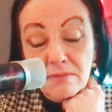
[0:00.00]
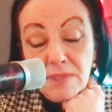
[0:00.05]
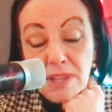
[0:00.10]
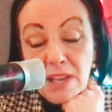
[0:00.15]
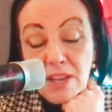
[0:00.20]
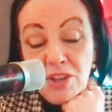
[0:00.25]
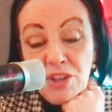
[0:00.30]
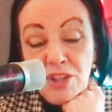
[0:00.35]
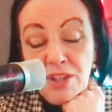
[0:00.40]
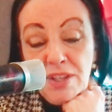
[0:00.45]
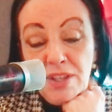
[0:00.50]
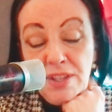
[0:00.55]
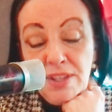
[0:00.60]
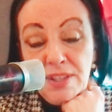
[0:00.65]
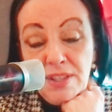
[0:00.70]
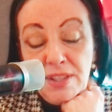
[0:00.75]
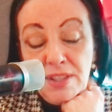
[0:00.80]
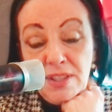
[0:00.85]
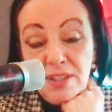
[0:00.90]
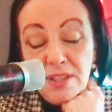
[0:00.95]
She
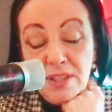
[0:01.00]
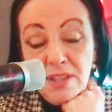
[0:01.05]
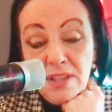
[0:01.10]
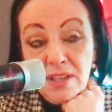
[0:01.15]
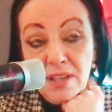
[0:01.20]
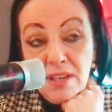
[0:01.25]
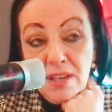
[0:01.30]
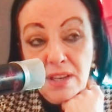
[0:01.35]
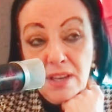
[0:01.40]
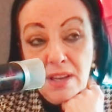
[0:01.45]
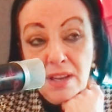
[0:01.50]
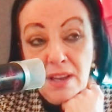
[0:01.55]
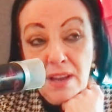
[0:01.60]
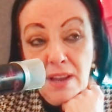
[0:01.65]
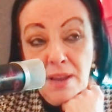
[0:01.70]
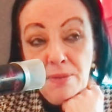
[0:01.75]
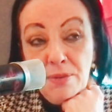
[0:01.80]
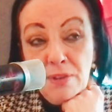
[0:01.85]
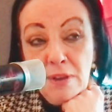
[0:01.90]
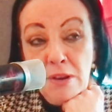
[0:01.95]
just,
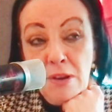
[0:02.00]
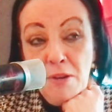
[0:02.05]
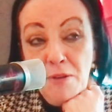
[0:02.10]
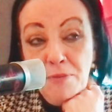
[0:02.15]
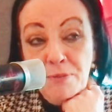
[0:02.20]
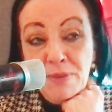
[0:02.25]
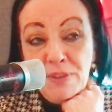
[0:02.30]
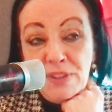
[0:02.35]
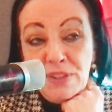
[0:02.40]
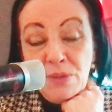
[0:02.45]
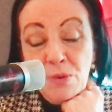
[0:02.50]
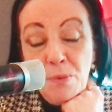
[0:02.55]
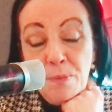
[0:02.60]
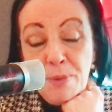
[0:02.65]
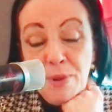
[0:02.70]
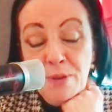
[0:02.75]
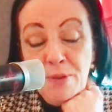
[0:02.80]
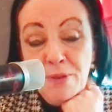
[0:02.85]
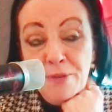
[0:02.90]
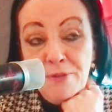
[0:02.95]
it, the love was so
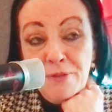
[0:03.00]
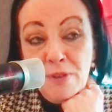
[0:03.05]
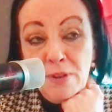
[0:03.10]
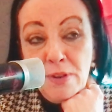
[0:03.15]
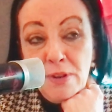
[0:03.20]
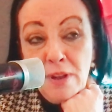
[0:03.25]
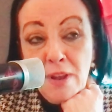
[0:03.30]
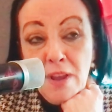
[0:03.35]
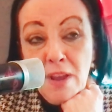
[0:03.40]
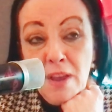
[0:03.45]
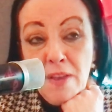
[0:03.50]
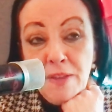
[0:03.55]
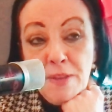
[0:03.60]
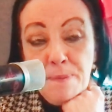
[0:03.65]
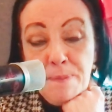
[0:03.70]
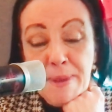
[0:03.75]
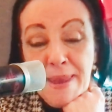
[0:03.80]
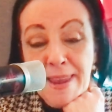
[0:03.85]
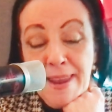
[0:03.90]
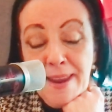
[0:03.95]
beautiful. The
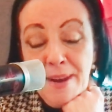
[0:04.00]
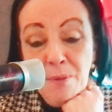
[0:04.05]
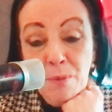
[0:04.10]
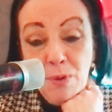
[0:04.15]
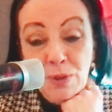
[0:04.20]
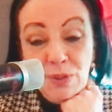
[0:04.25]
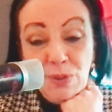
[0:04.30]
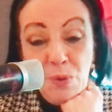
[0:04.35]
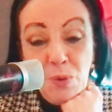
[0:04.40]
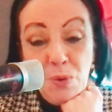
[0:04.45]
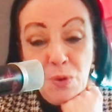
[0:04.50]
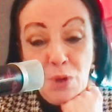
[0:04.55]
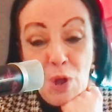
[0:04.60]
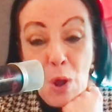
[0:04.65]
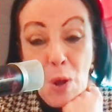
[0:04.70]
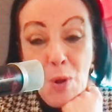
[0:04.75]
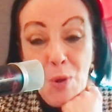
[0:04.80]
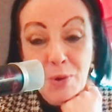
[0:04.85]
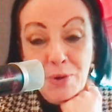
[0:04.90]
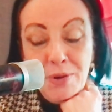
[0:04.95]
pain was all
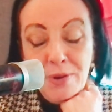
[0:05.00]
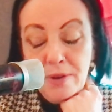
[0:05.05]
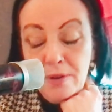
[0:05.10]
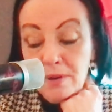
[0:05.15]
gone.